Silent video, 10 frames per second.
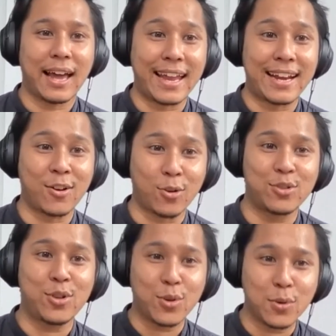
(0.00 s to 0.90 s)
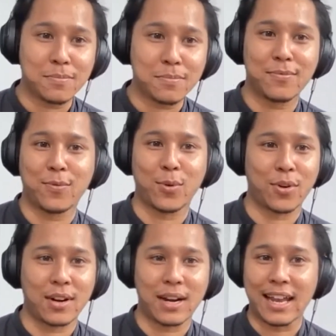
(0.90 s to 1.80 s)
and consumed
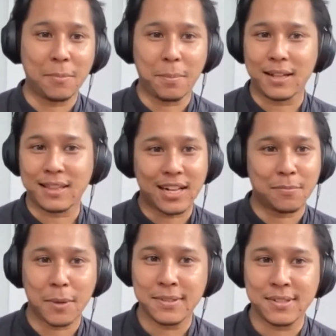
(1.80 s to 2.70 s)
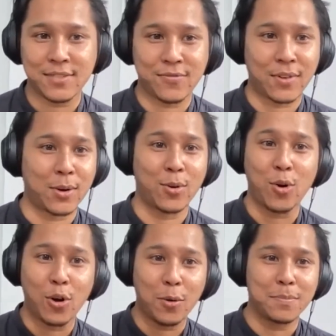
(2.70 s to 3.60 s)
for any particular purposes for
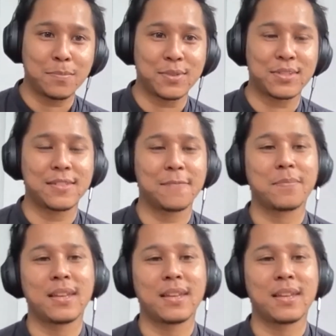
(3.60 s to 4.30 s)
homes,